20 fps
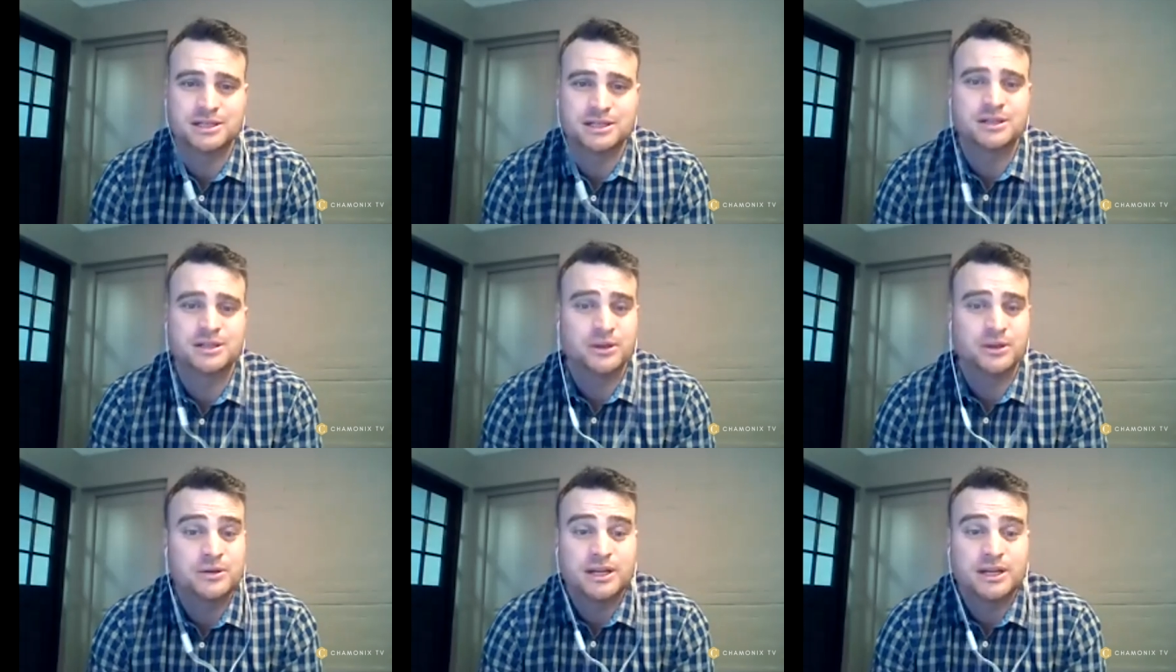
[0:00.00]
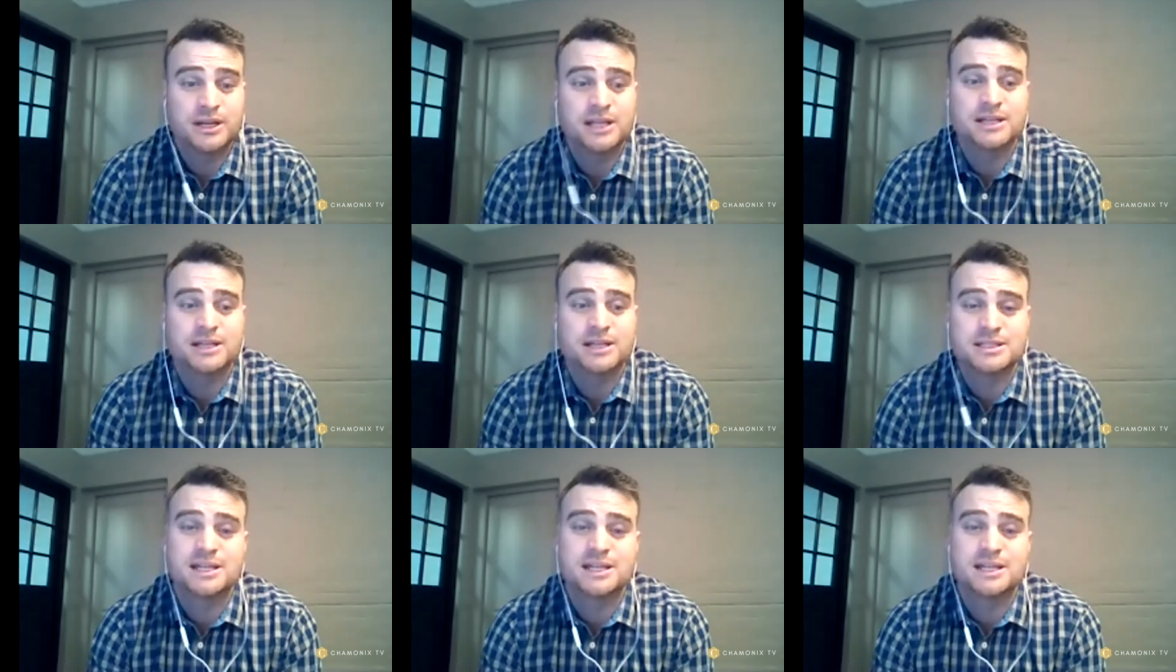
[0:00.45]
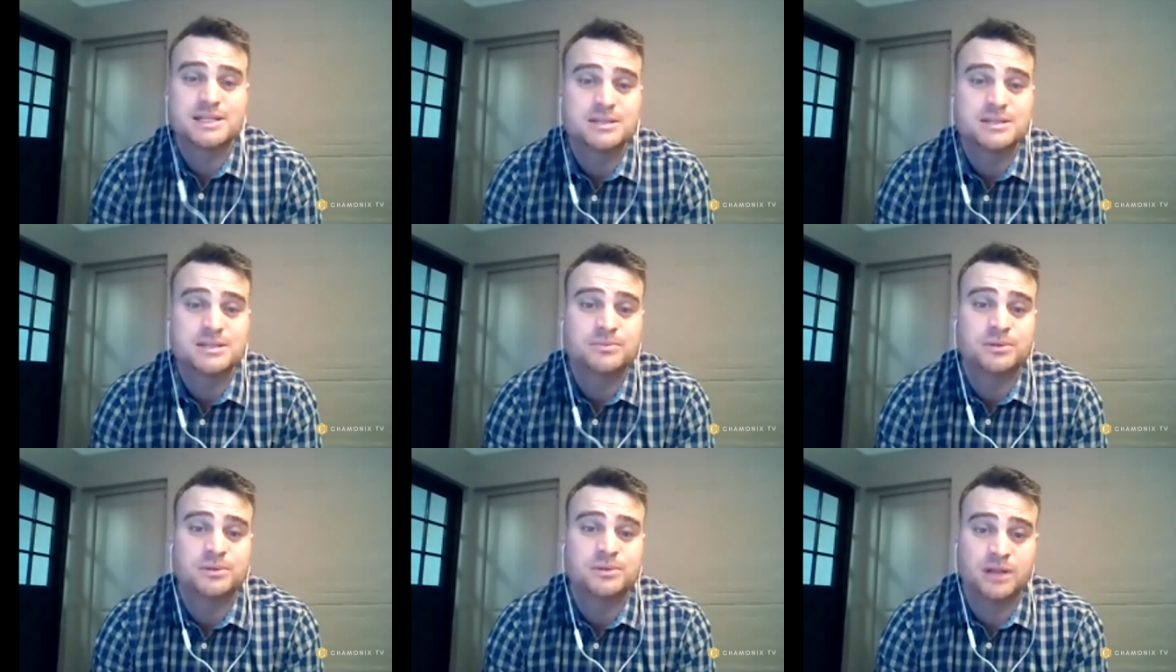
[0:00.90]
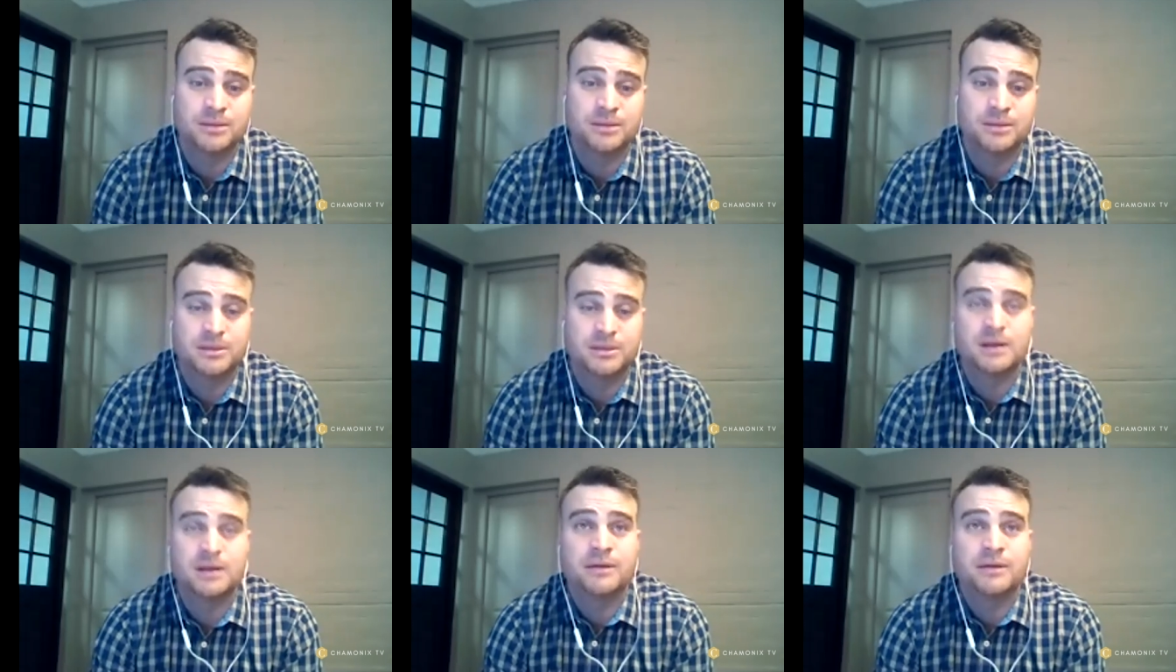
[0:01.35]
And it, it really is that simple.
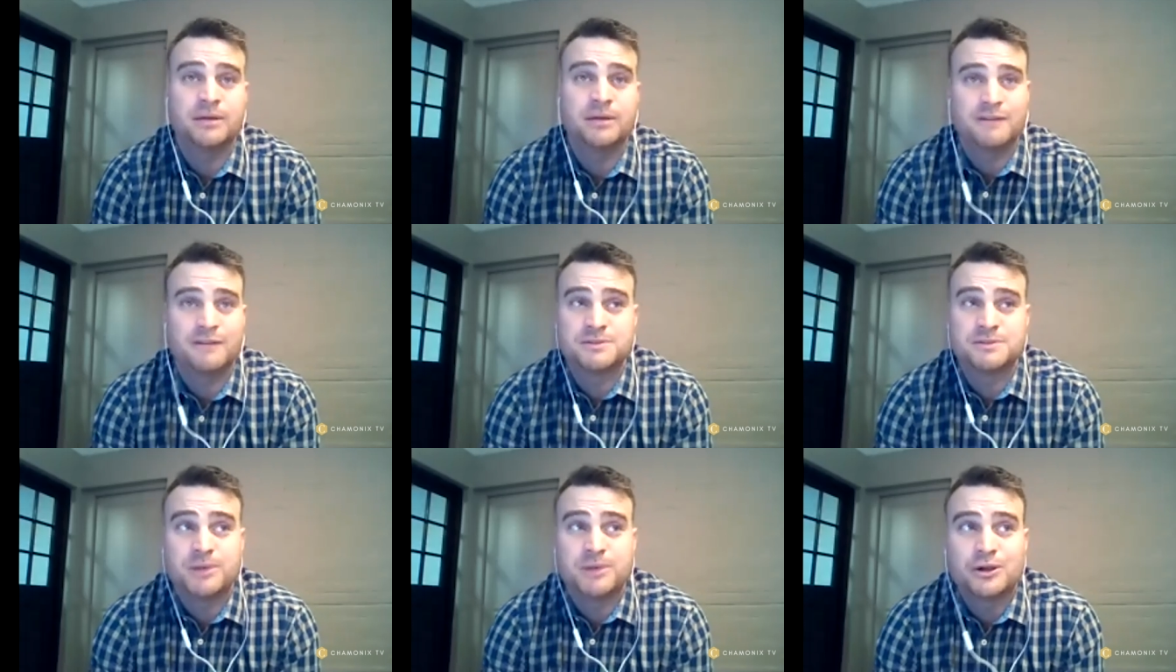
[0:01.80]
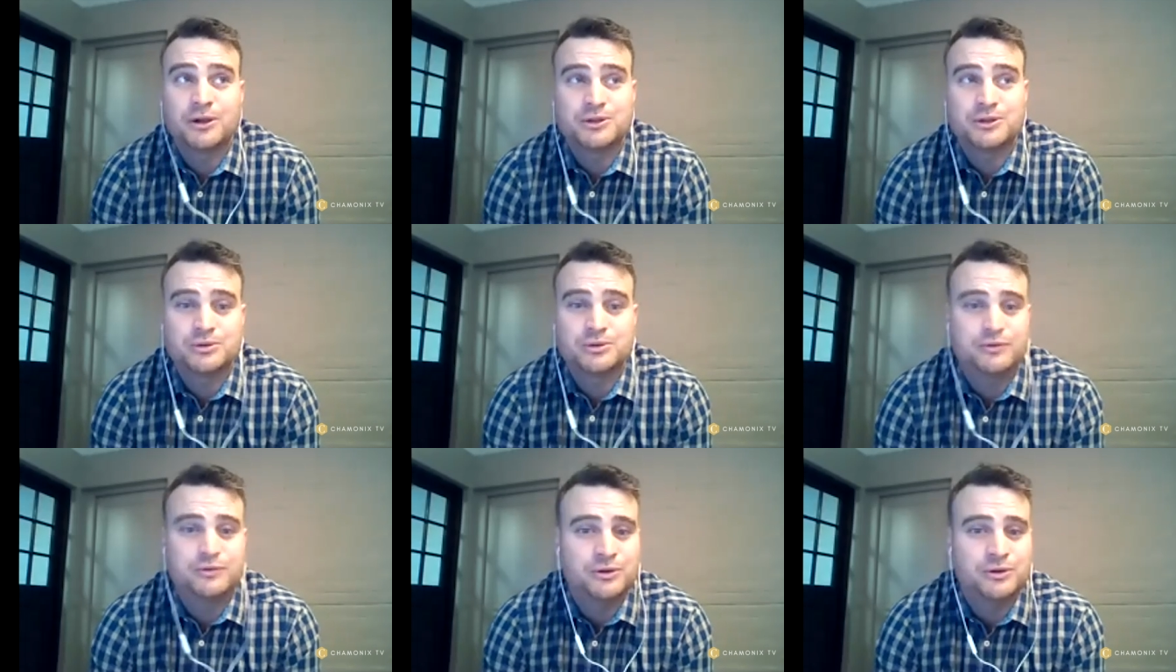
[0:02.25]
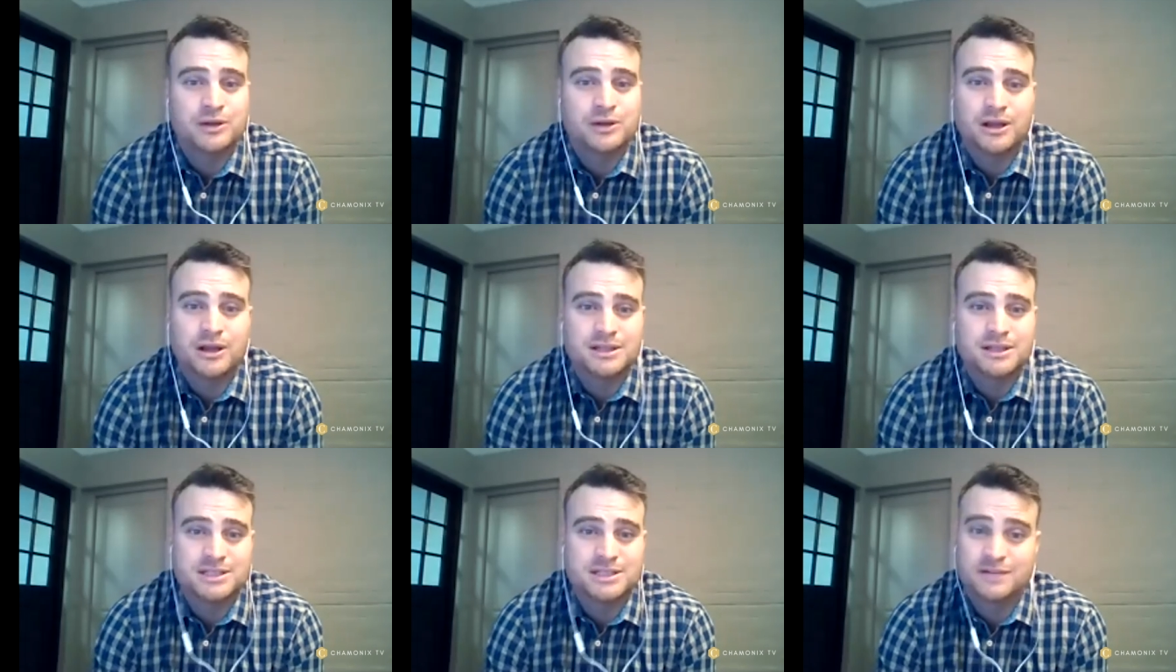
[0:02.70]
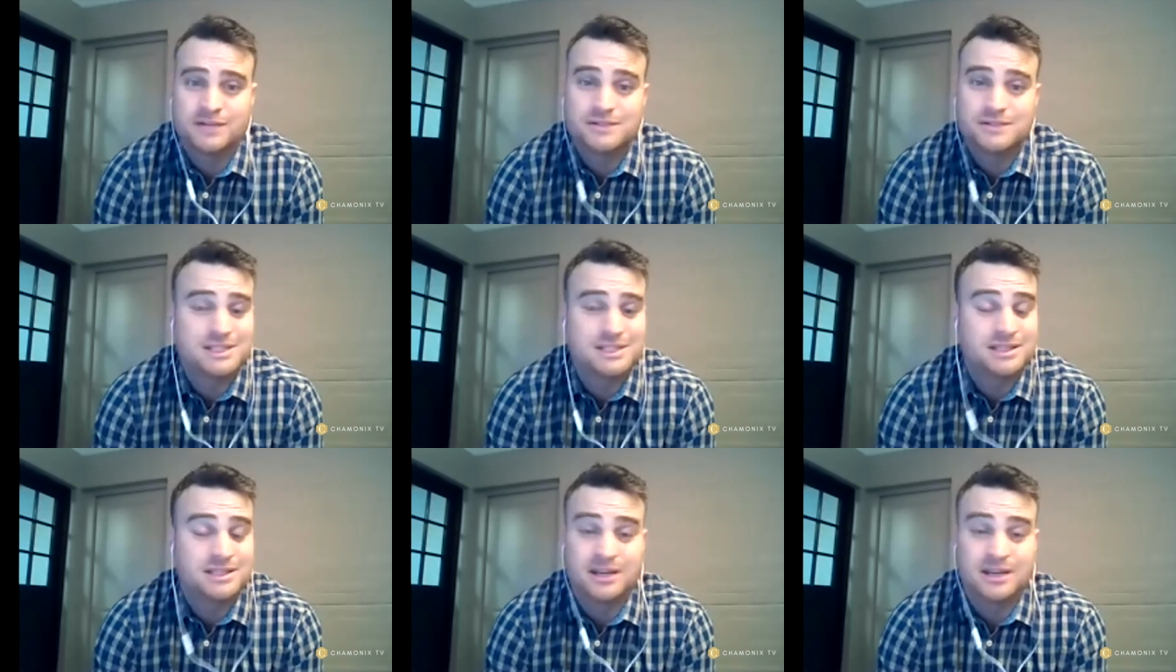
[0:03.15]
I mean, I've, I've spoken to a few clients that
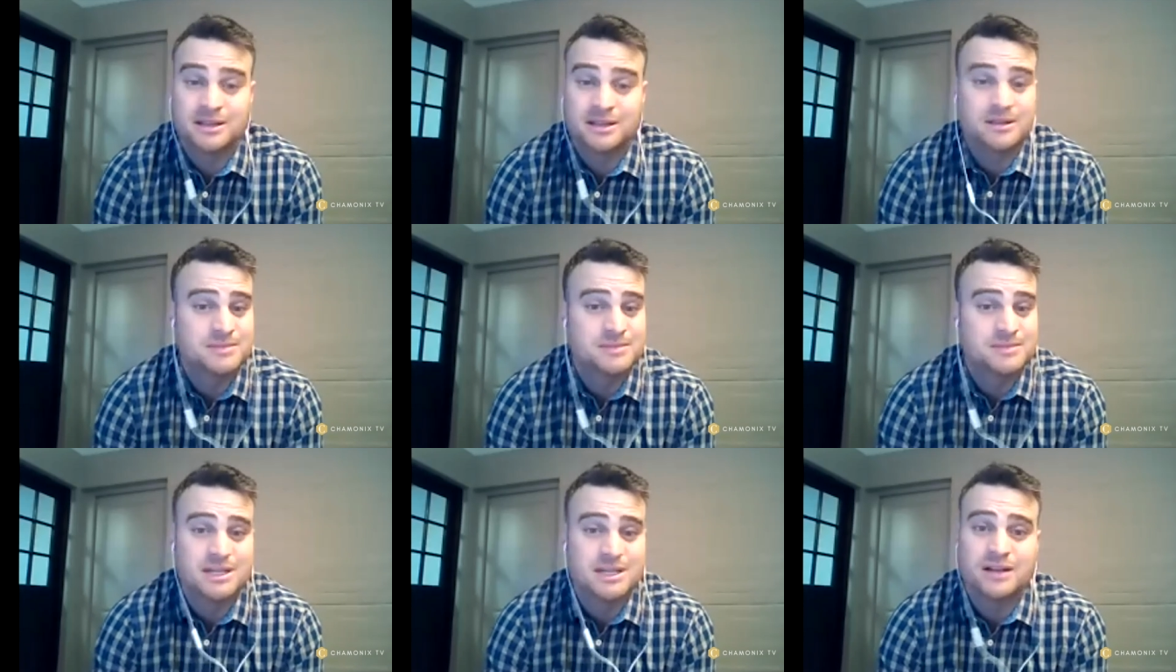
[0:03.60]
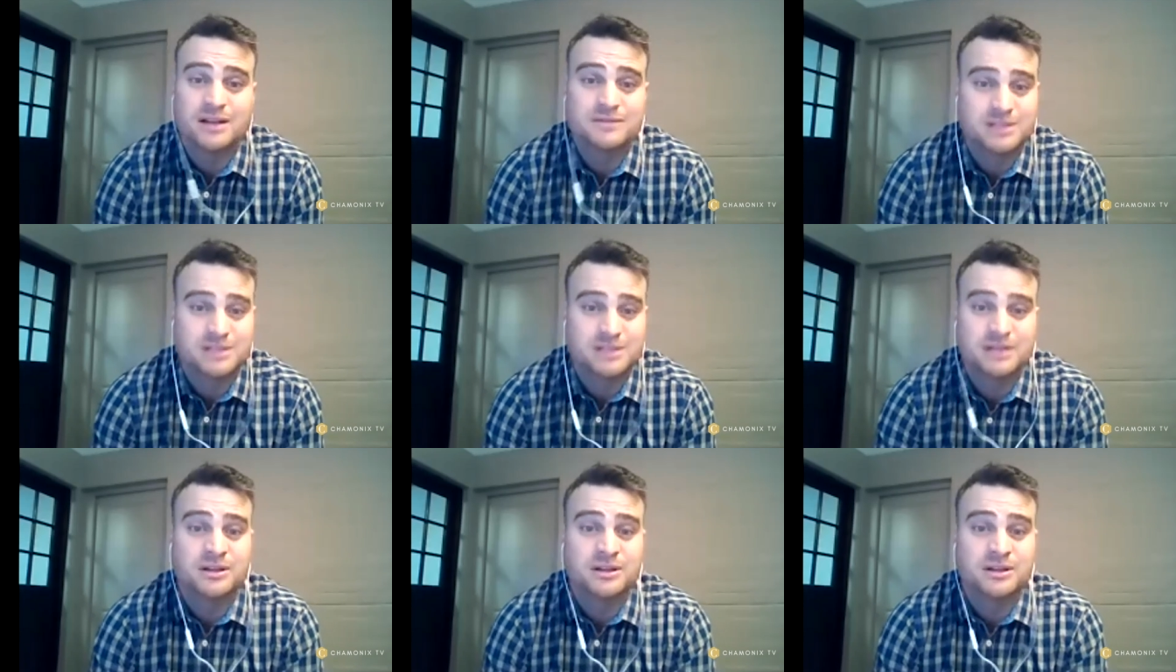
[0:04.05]
have just done it themselves.